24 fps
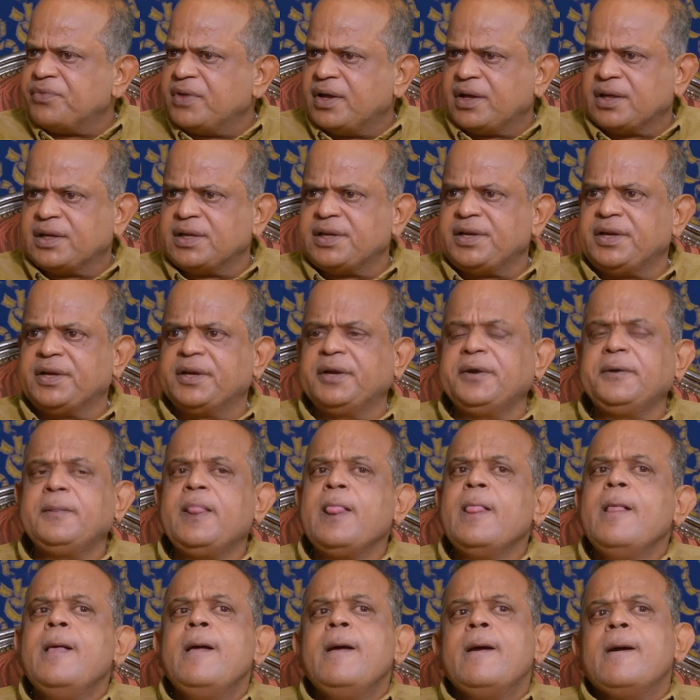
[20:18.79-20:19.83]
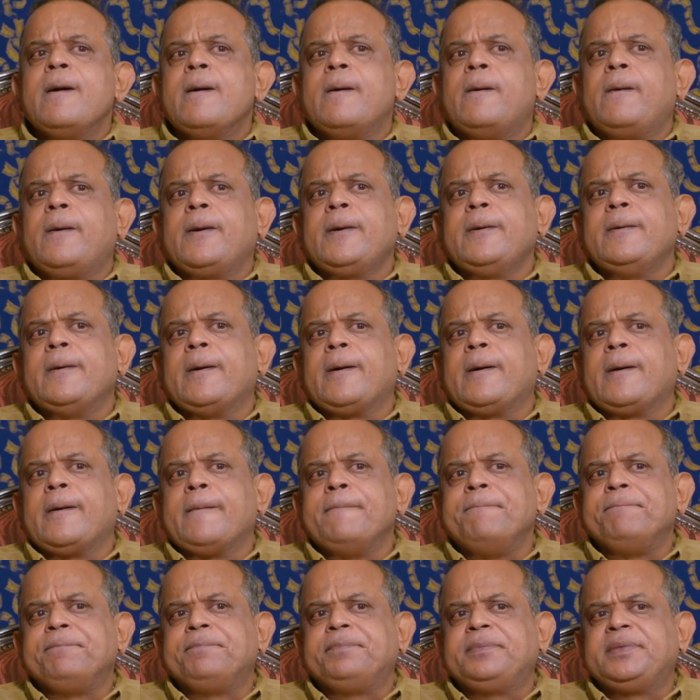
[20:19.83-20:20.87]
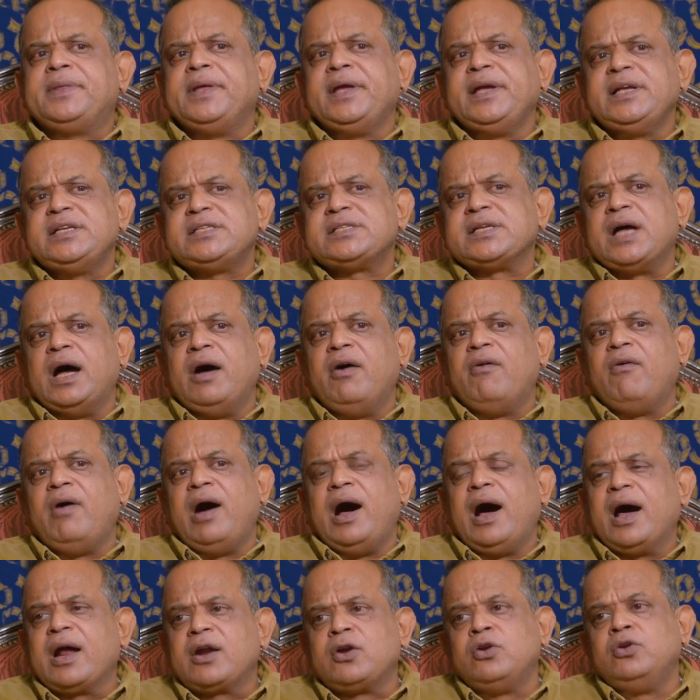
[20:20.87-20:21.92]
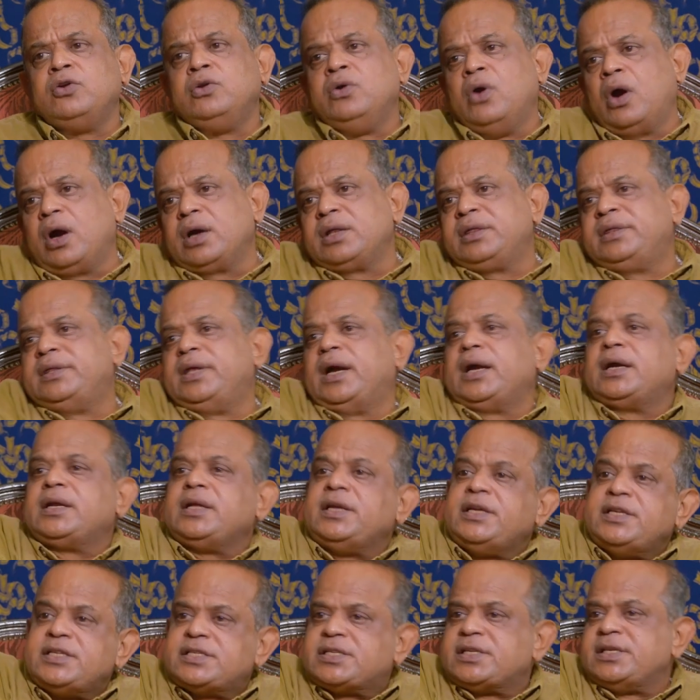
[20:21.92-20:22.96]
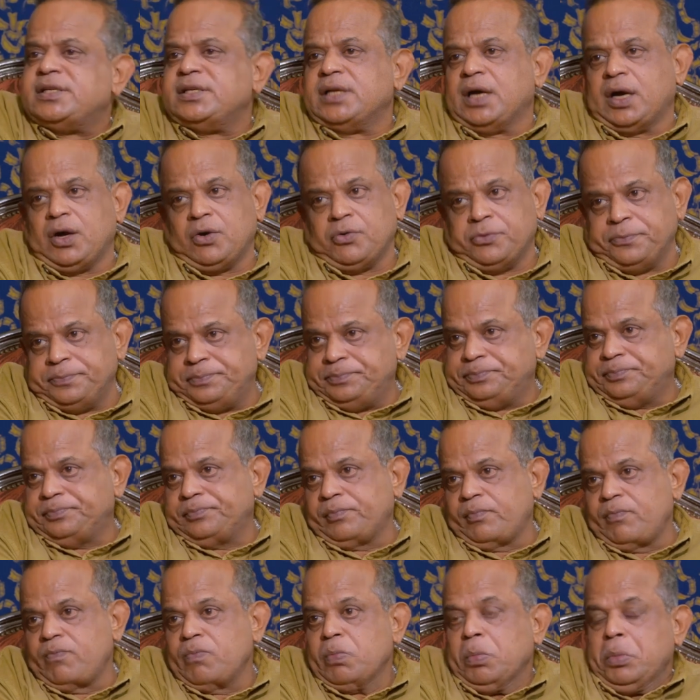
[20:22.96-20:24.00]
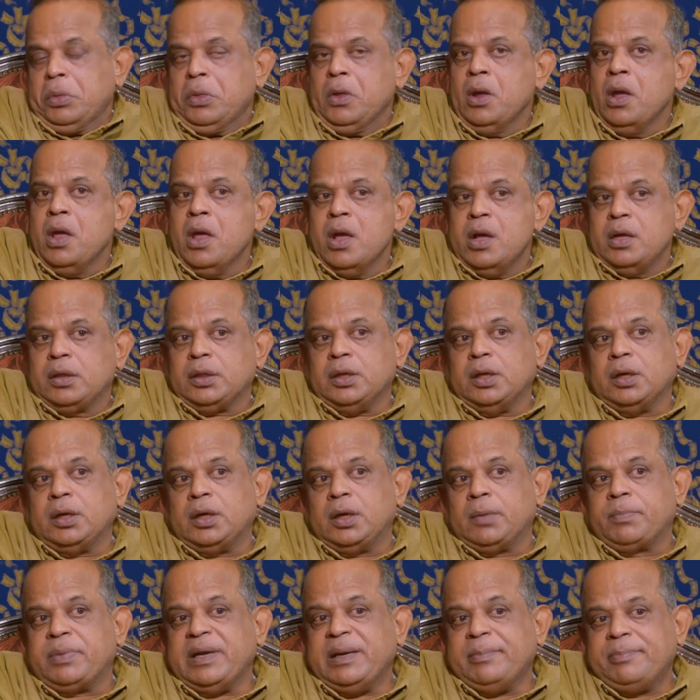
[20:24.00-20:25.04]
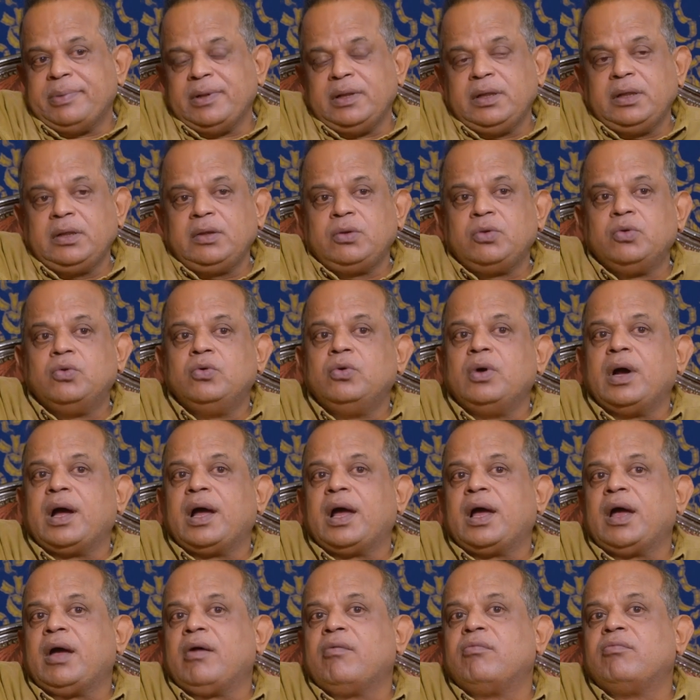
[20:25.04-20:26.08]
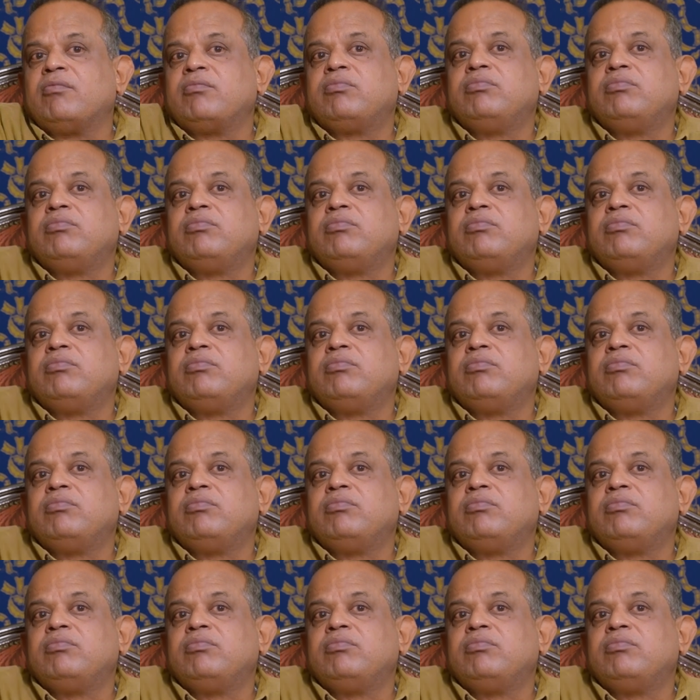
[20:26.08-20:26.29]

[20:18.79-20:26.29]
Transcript: here. Or things are not that easy now. The people who have